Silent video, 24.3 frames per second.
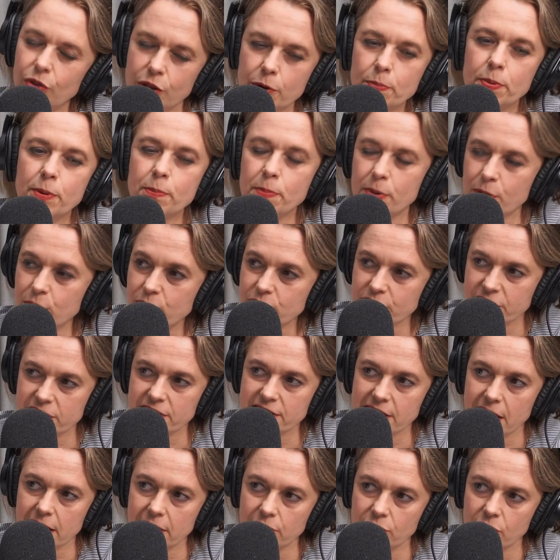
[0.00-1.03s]
Or the proportions
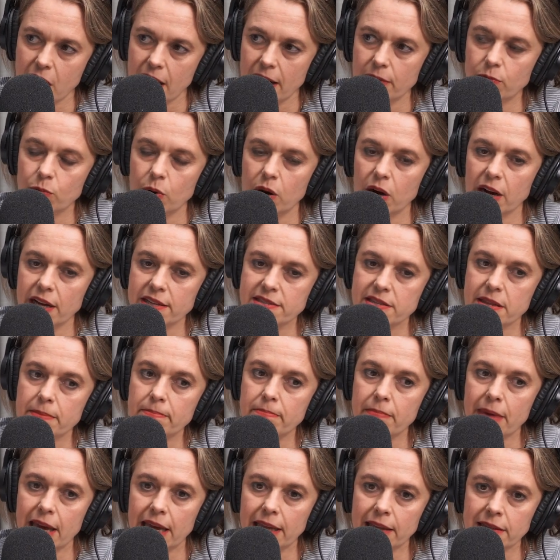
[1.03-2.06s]
aren't right. Whereas the
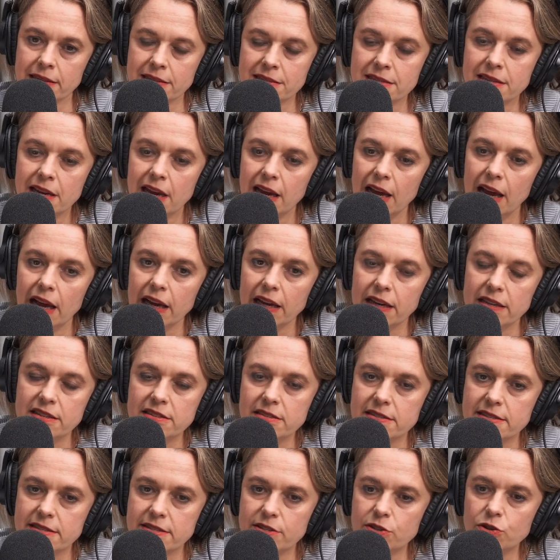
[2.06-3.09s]
men's can
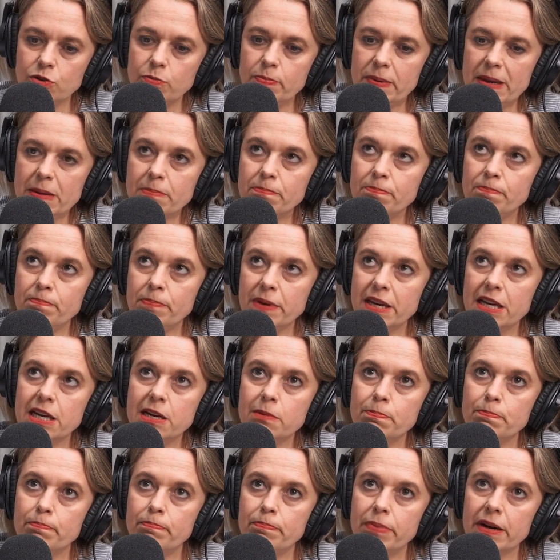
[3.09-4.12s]
still be big,
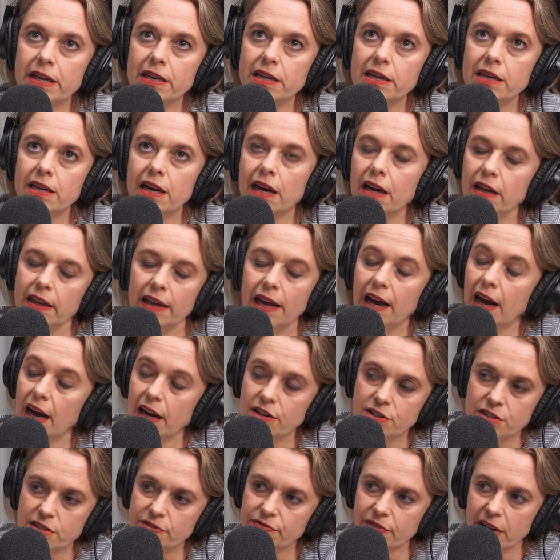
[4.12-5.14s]
but I
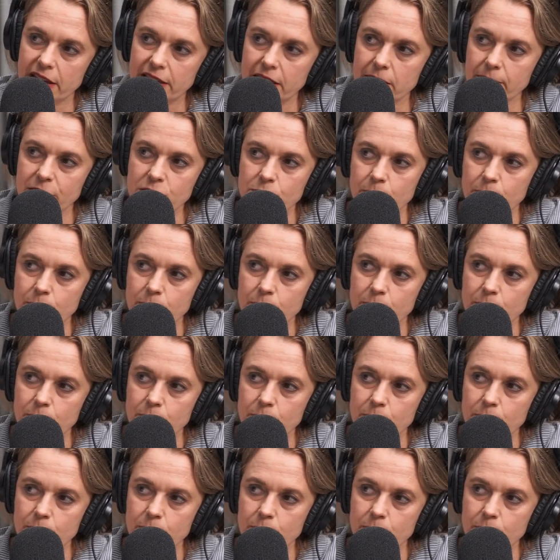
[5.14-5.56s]
just find they're much